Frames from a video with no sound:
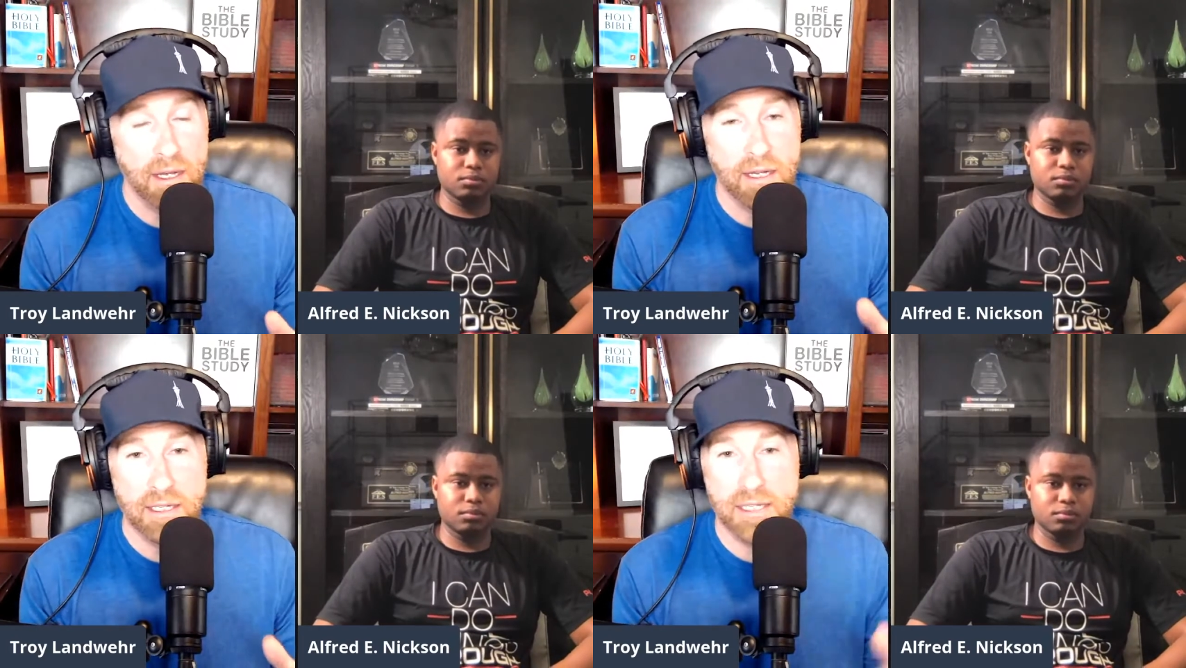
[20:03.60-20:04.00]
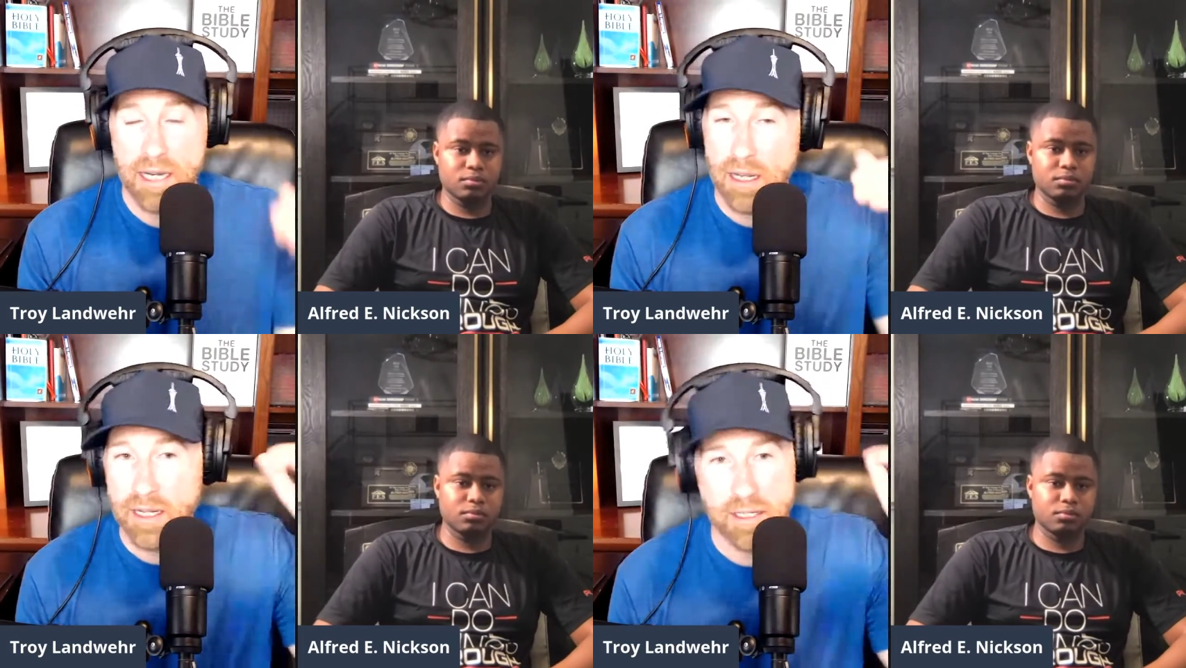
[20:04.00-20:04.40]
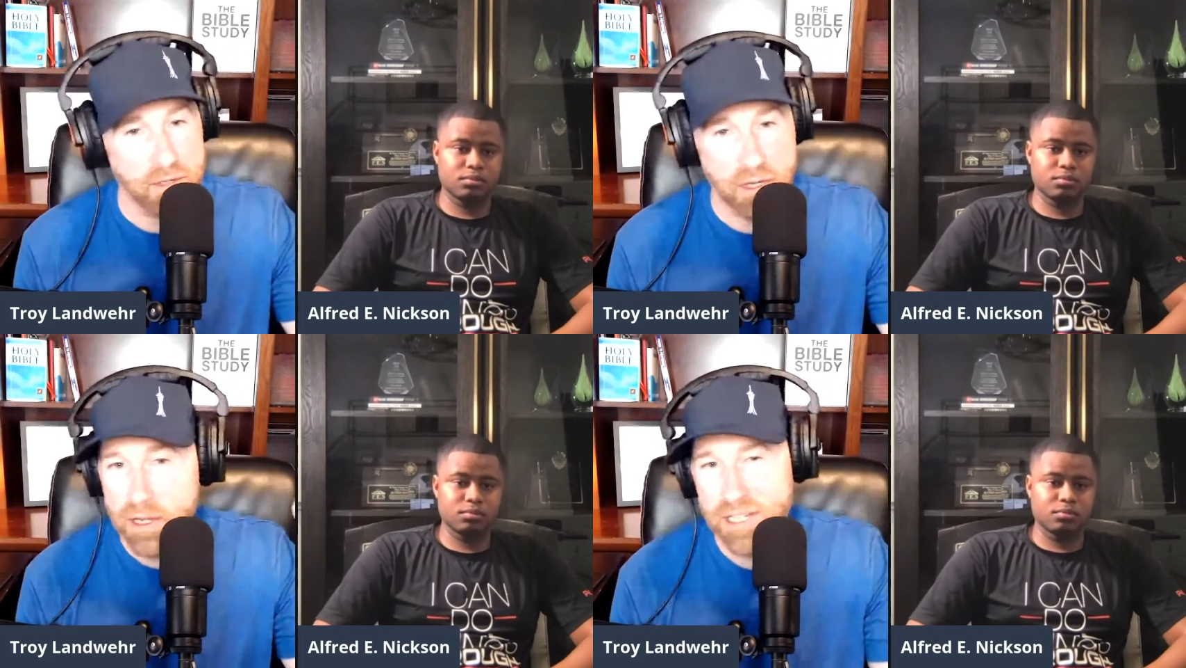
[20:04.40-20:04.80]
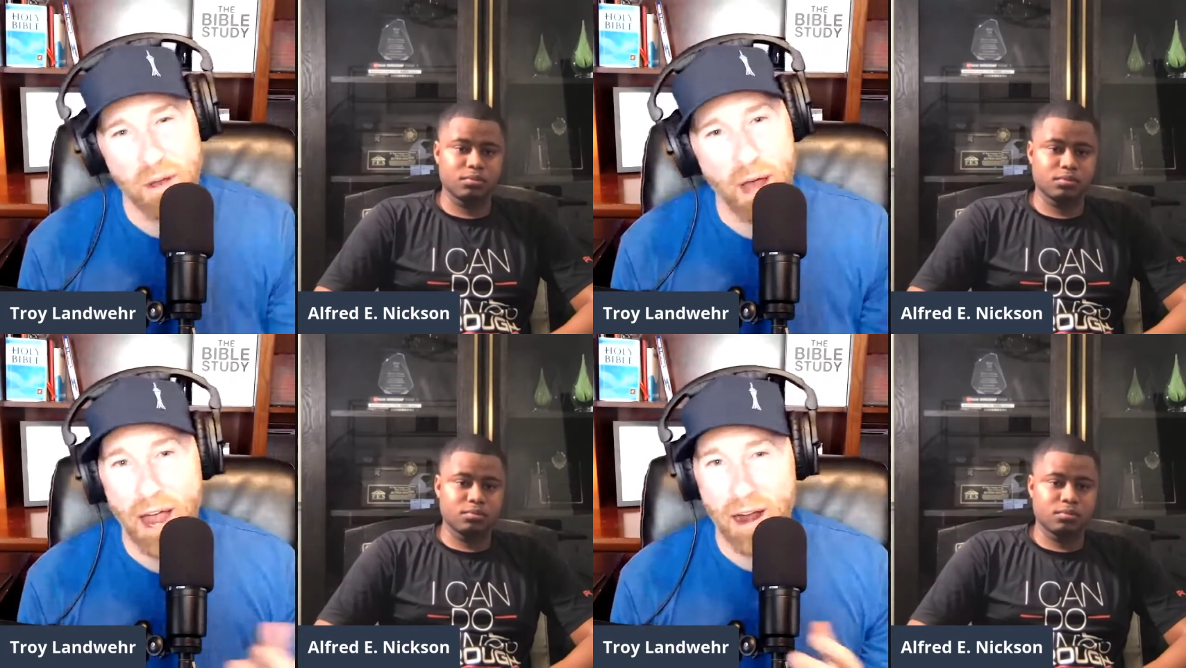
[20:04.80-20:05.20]
Speaker 1: ceilings. It was only
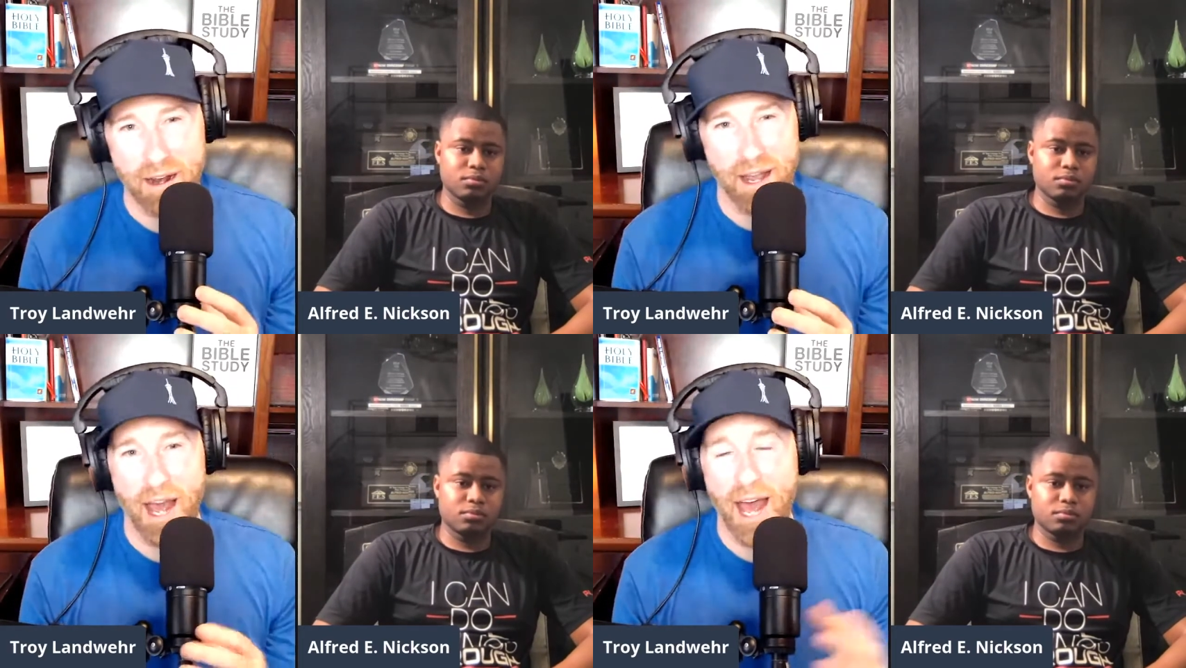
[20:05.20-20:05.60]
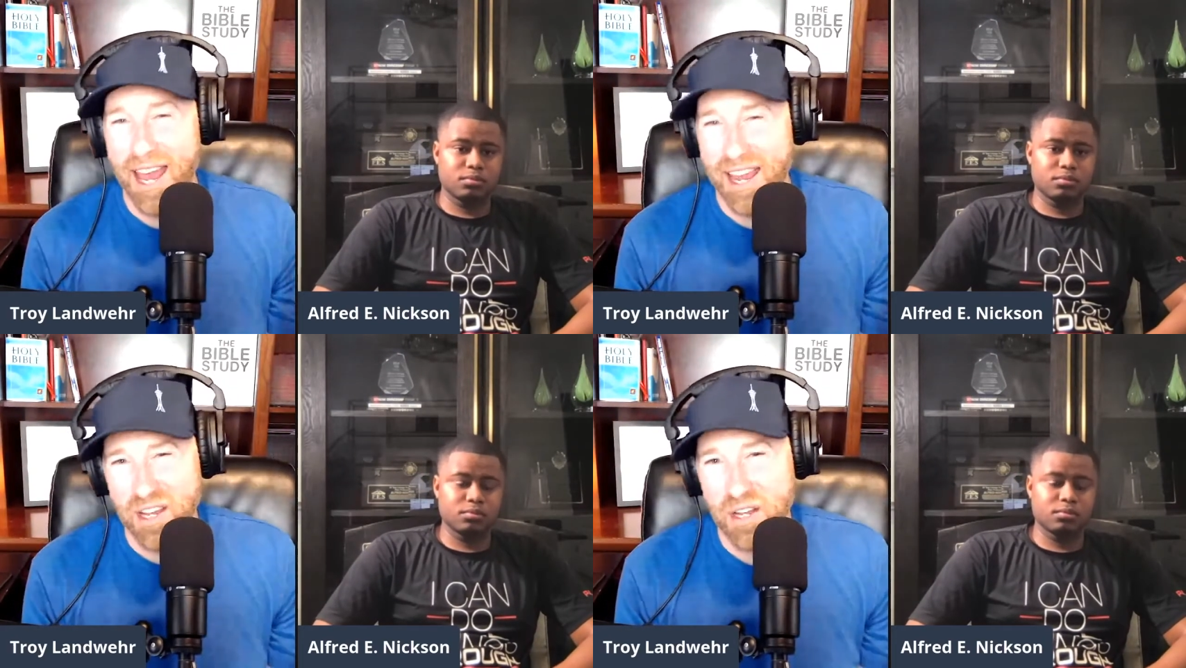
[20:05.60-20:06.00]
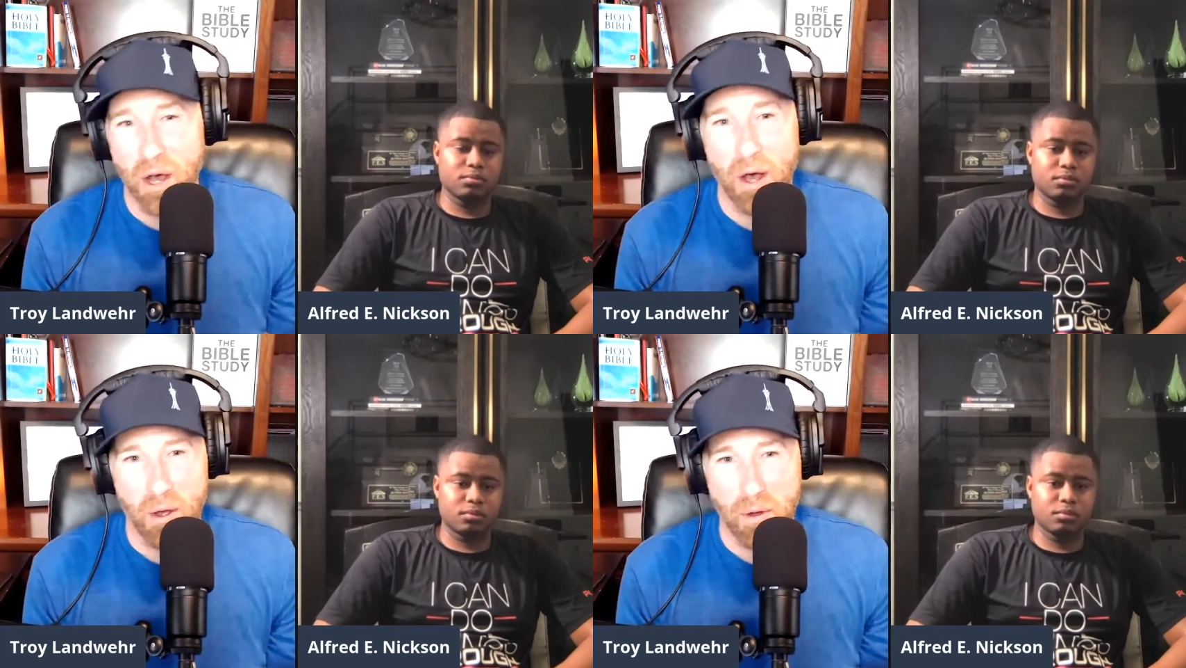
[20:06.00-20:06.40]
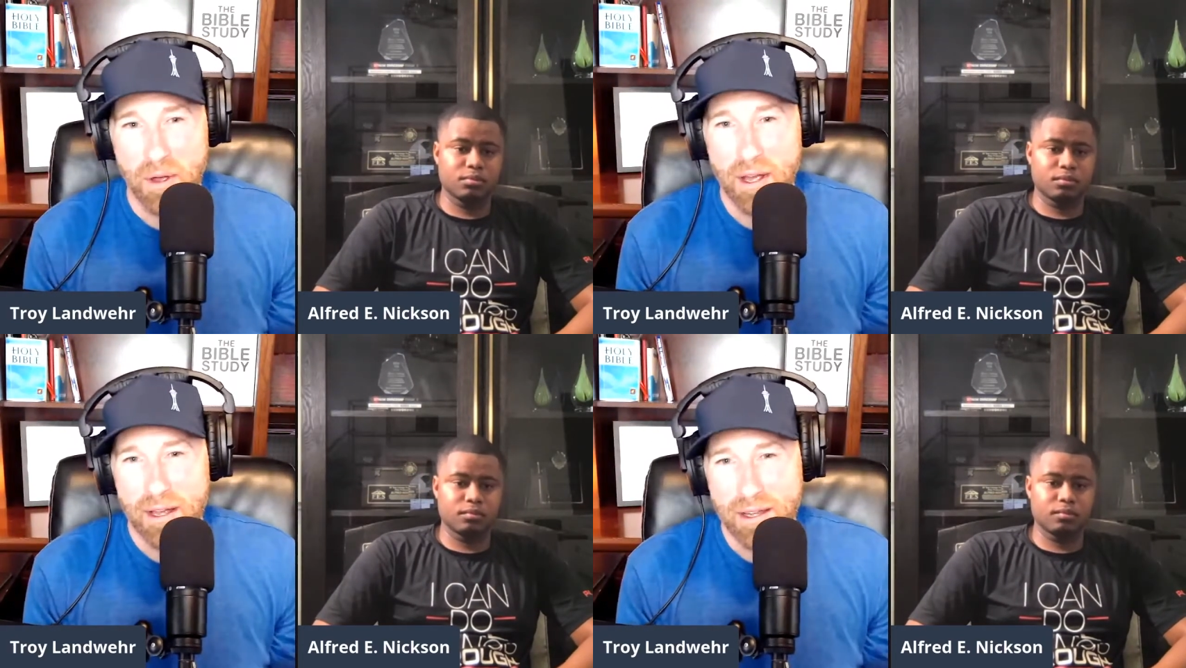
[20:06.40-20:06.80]
so hard high I could
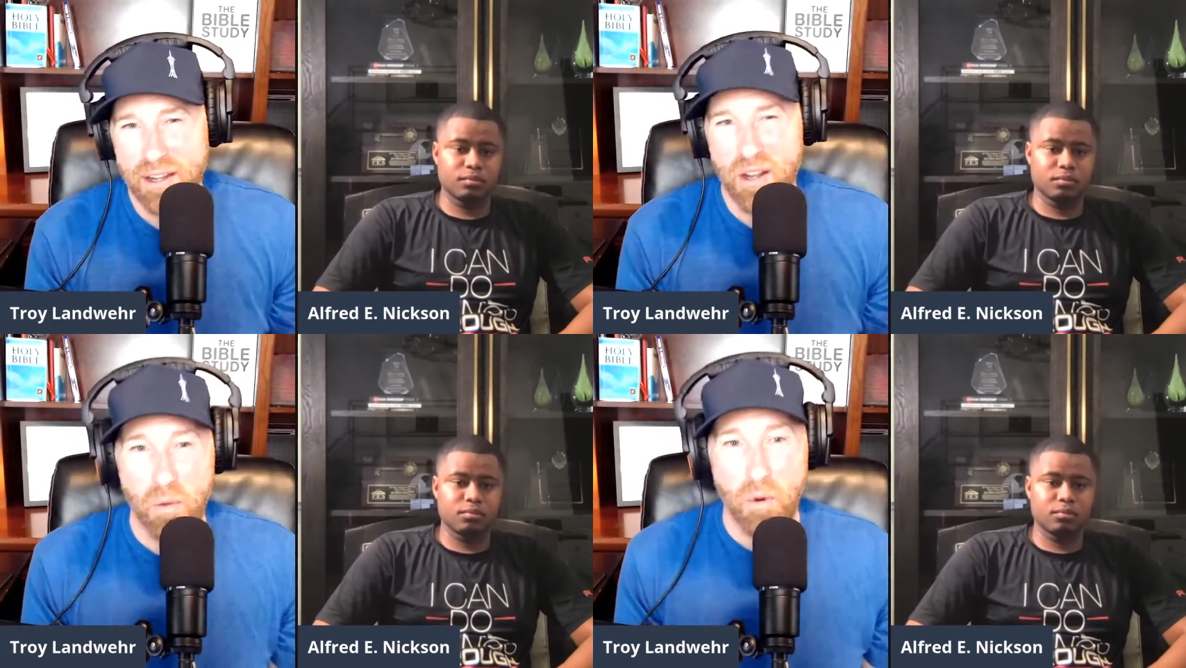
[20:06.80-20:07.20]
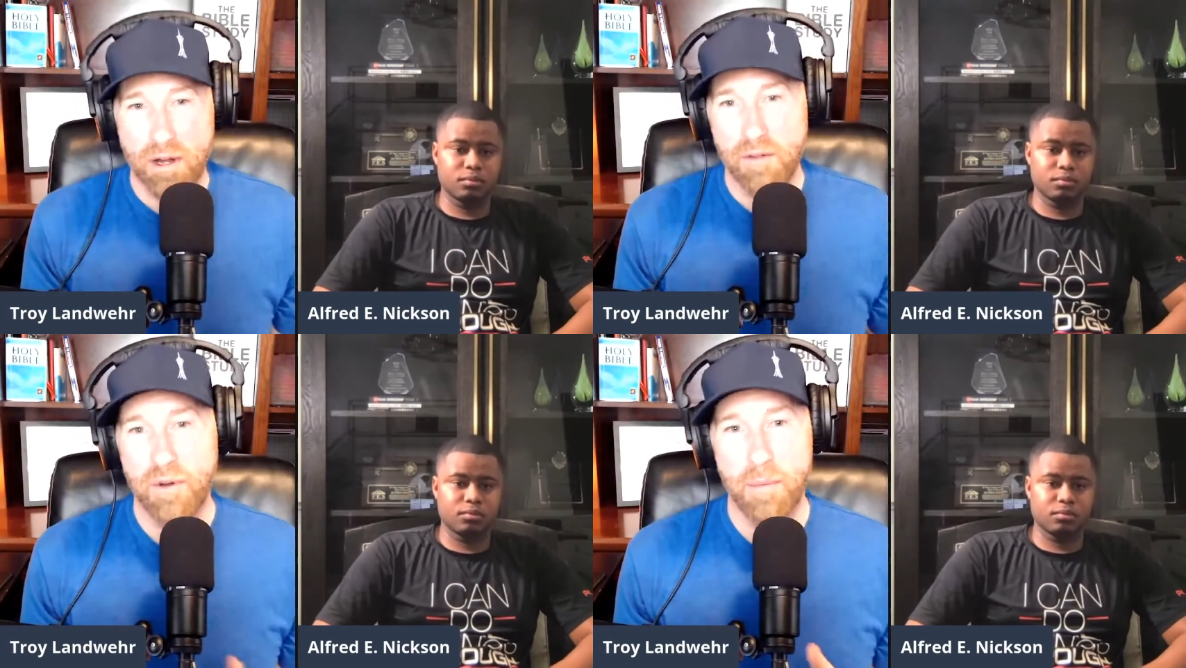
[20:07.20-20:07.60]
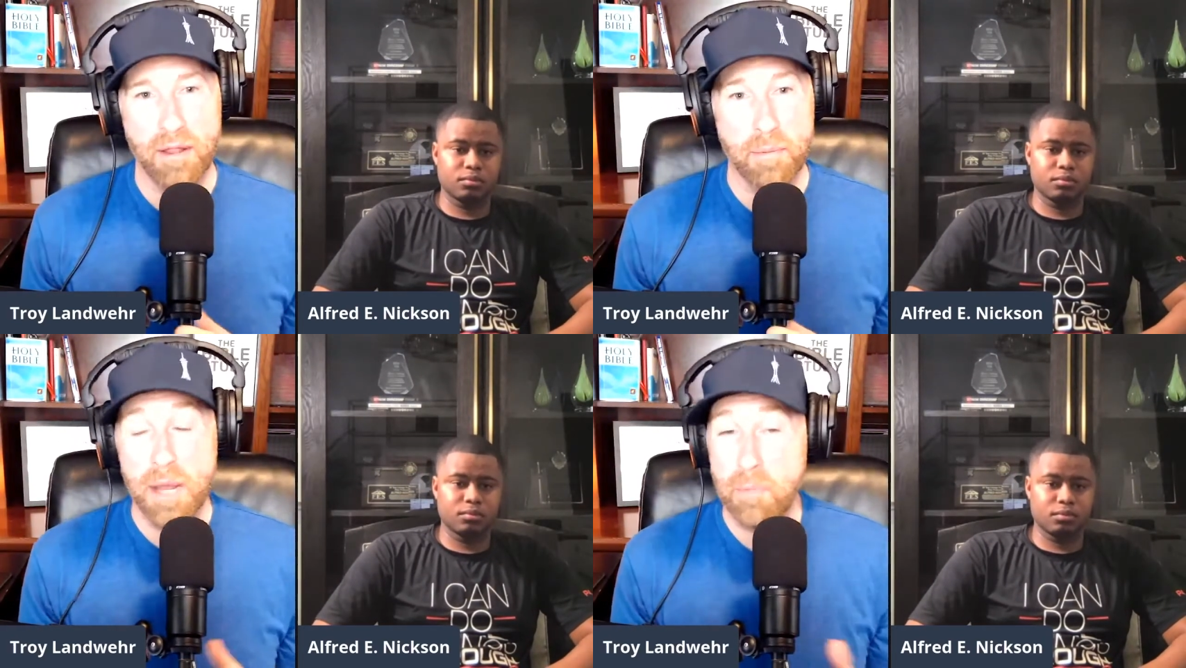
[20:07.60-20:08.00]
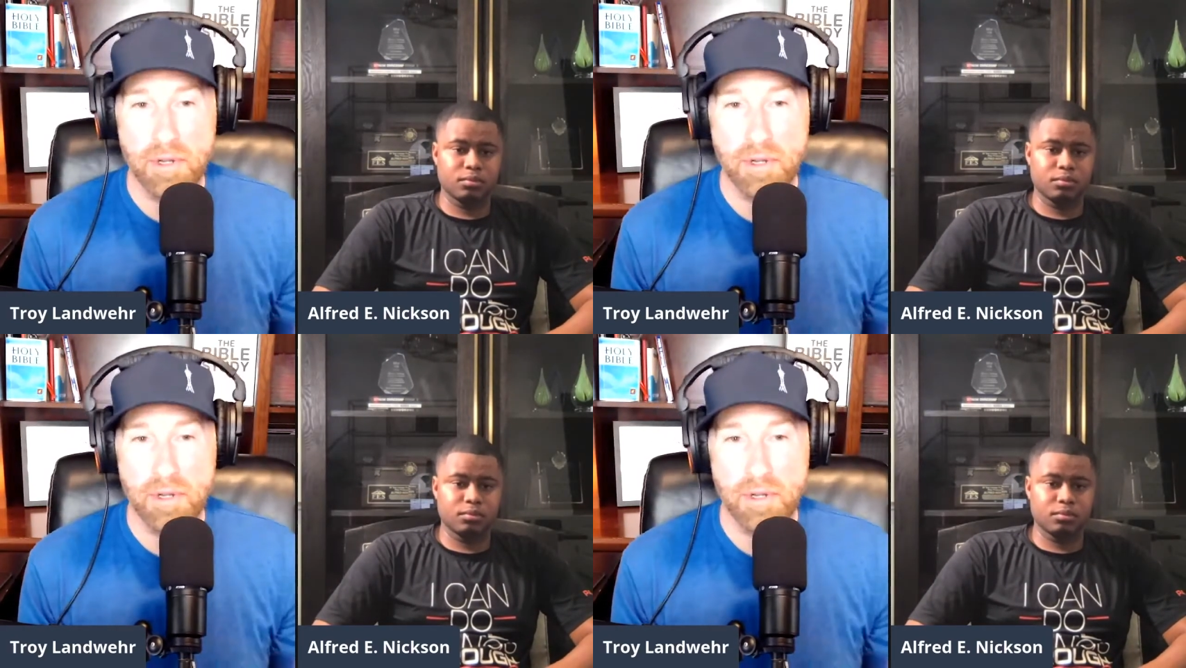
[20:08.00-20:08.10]
go, you know, working from other people.